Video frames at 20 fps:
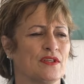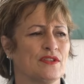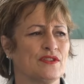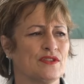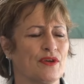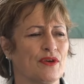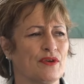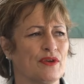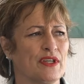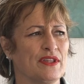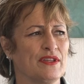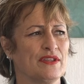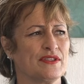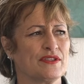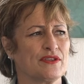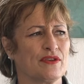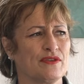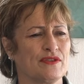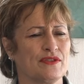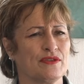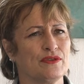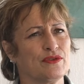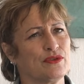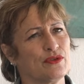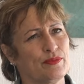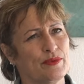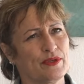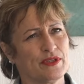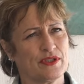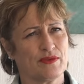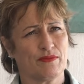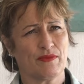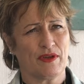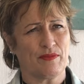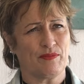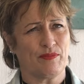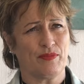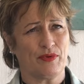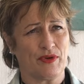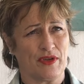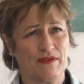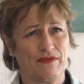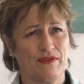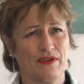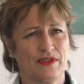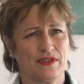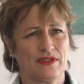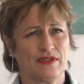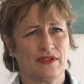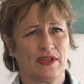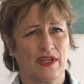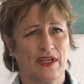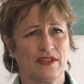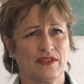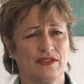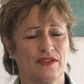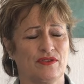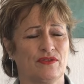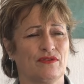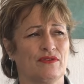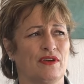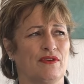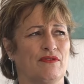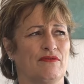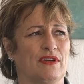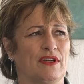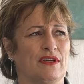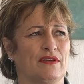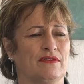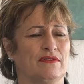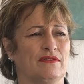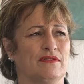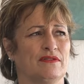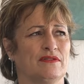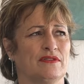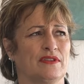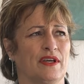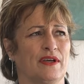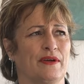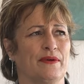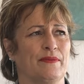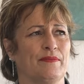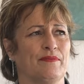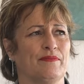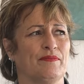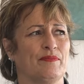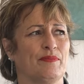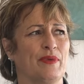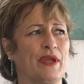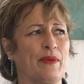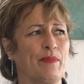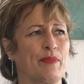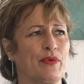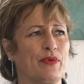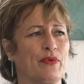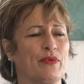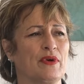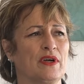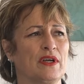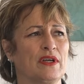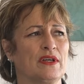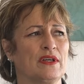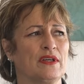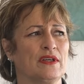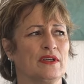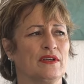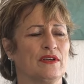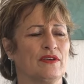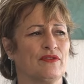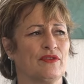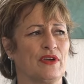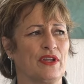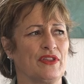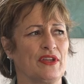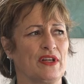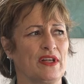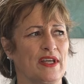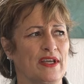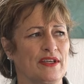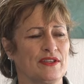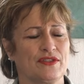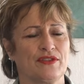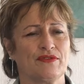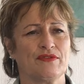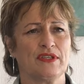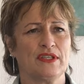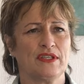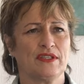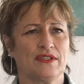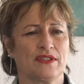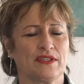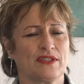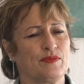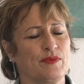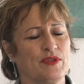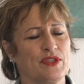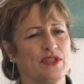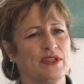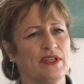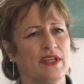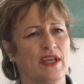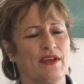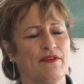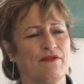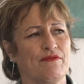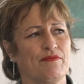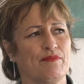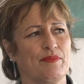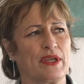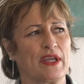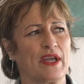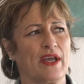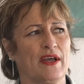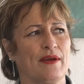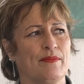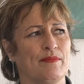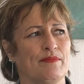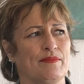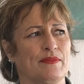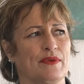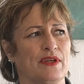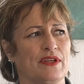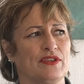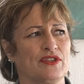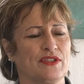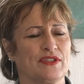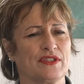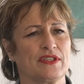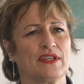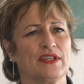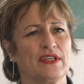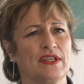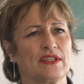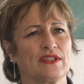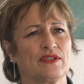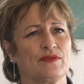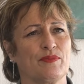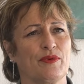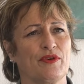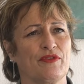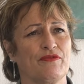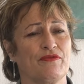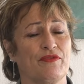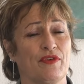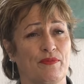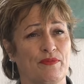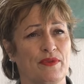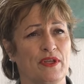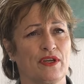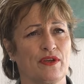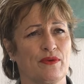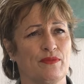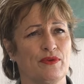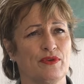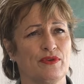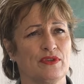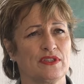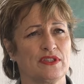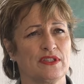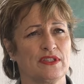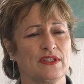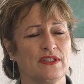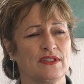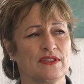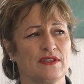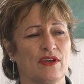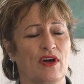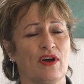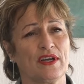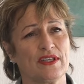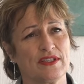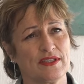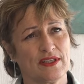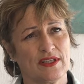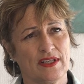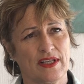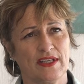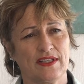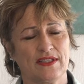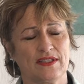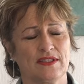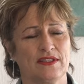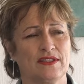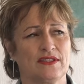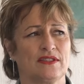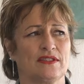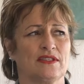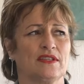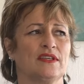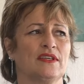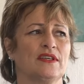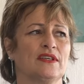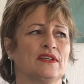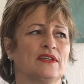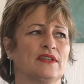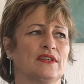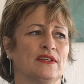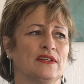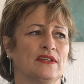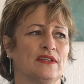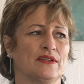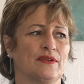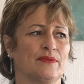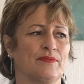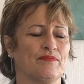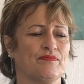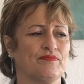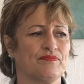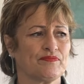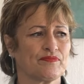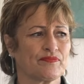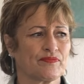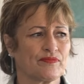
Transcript: So, and this goes a little bit to my previous answer around people in the last 3 years especially have become disconnected from their communities, isolated, and